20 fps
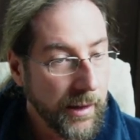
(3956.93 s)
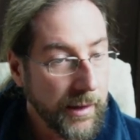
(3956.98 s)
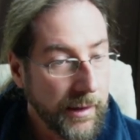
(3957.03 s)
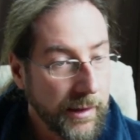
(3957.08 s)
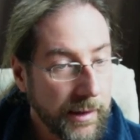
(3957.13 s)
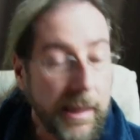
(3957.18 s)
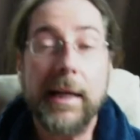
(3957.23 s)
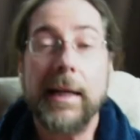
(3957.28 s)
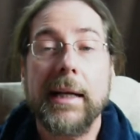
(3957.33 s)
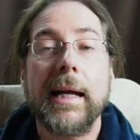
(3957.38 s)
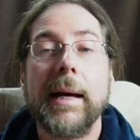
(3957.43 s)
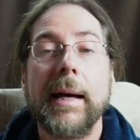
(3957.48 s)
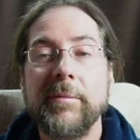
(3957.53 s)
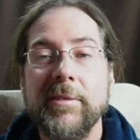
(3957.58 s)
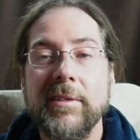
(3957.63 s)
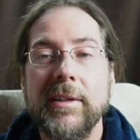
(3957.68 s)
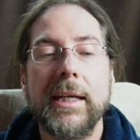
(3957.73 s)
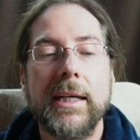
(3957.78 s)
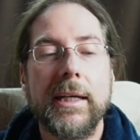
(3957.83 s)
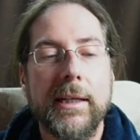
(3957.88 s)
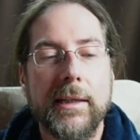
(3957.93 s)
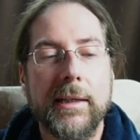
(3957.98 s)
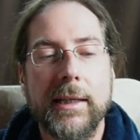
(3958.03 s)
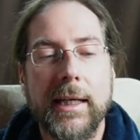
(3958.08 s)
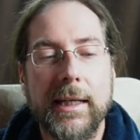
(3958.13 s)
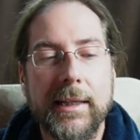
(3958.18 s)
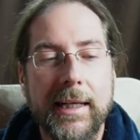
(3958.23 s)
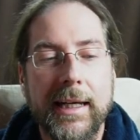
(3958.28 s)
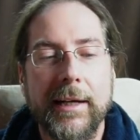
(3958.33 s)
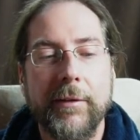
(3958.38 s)
Yeah, I'm saying
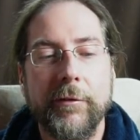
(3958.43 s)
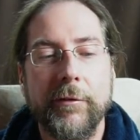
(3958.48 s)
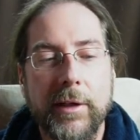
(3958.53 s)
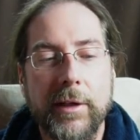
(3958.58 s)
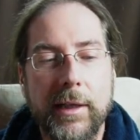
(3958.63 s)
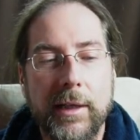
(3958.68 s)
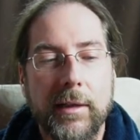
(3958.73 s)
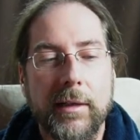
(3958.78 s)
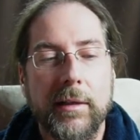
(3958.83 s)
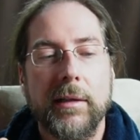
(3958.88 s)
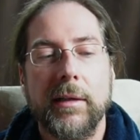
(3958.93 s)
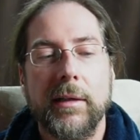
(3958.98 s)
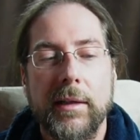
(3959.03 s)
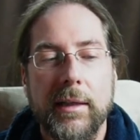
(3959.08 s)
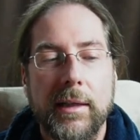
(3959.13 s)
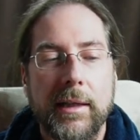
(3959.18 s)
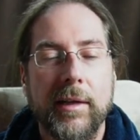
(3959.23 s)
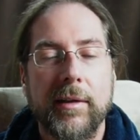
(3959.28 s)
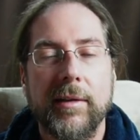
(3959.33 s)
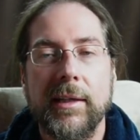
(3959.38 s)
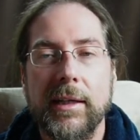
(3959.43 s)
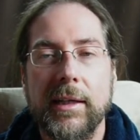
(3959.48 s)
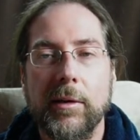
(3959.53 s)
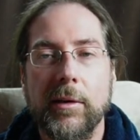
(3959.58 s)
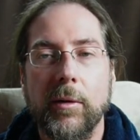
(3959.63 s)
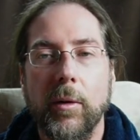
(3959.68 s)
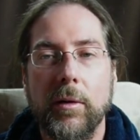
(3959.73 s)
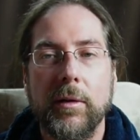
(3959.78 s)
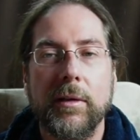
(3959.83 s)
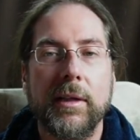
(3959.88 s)
not every, saying
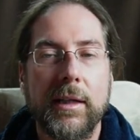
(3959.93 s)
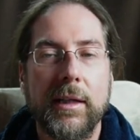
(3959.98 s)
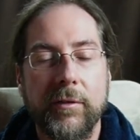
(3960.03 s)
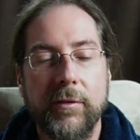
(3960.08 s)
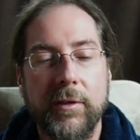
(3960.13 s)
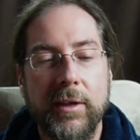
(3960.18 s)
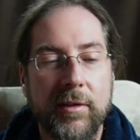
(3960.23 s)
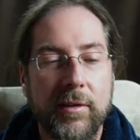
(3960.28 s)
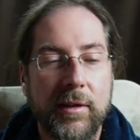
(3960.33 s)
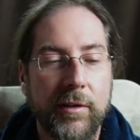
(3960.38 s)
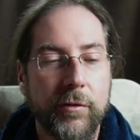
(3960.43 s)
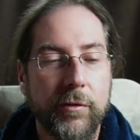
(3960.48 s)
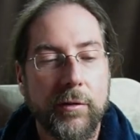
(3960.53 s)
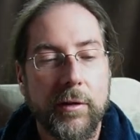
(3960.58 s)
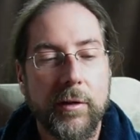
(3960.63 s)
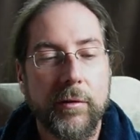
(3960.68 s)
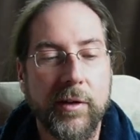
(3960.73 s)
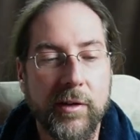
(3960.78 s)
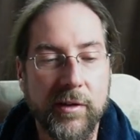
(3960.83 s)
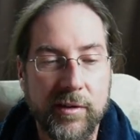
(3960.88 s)
all the EVs I've driven.